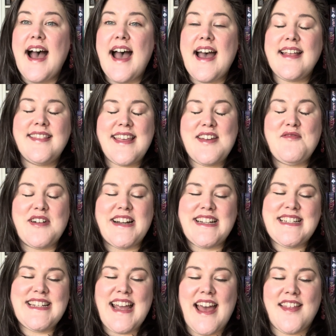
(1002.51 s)
And they
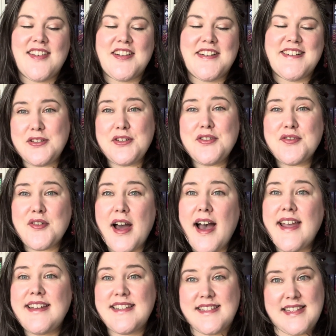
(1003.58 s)
work together to
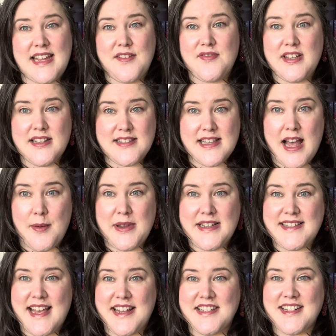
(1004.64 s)
try to save the Islamic
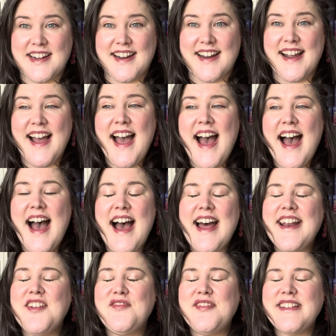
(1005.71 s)
Center.
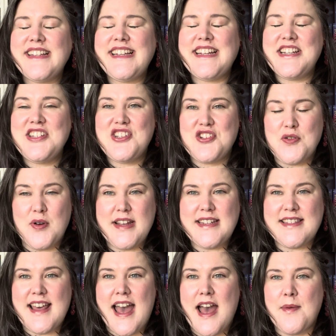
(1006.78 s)
And I really enjoyed
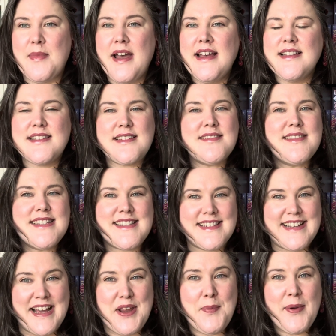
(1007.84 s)
them still
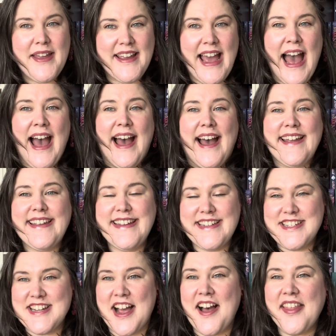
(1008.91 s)
sniping at
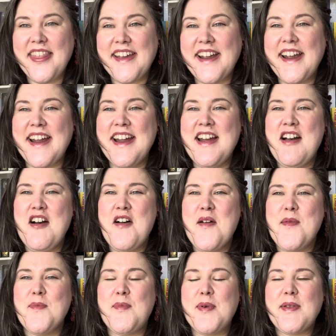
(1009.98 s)
each other,
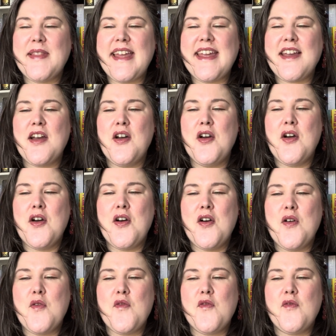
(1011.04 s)
but like
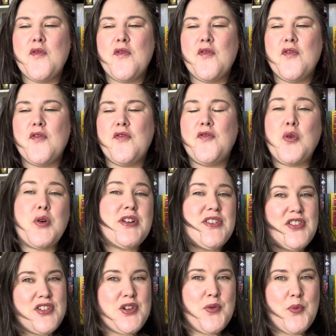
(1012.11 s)

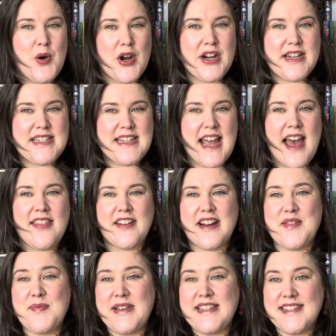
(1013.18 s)
forced to work together
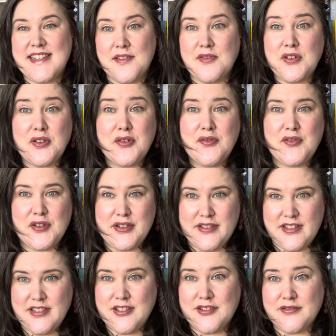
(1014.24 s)
and be civil for
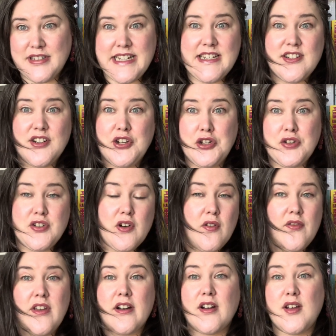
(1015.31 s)
the greater good
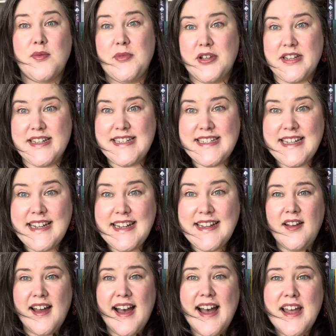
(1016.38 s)
of their community.
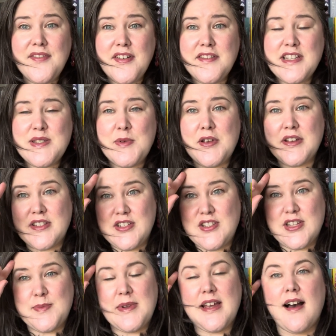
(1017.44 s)
I found this book to
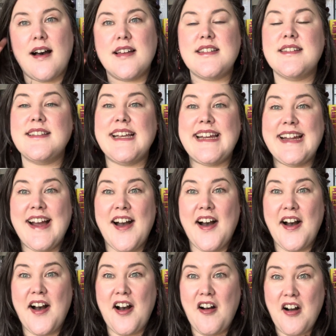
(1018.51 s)
just be utterly
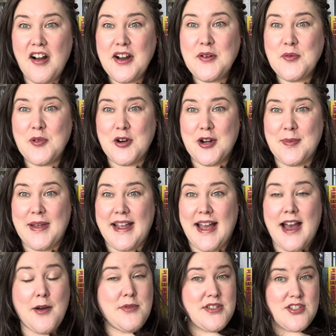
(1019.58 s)
heartwarming.
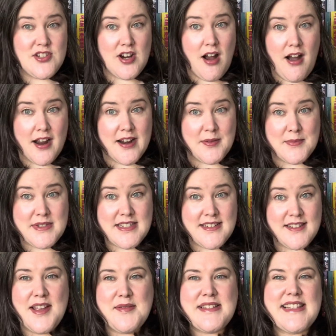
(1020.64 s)
I was charmed.
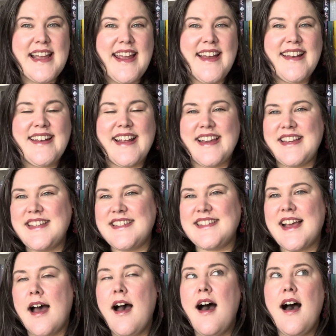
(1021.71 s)
It was like a
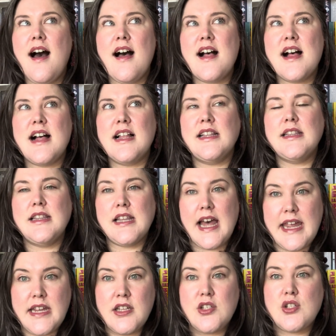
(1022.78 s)
nice,
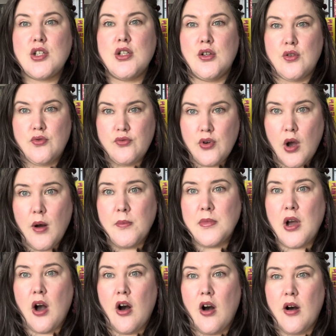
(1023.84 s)
light
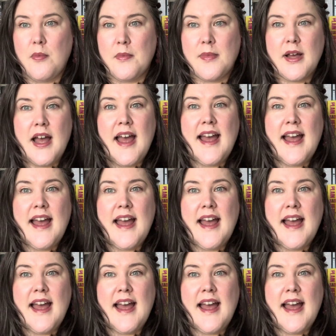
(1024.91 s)
rom-com.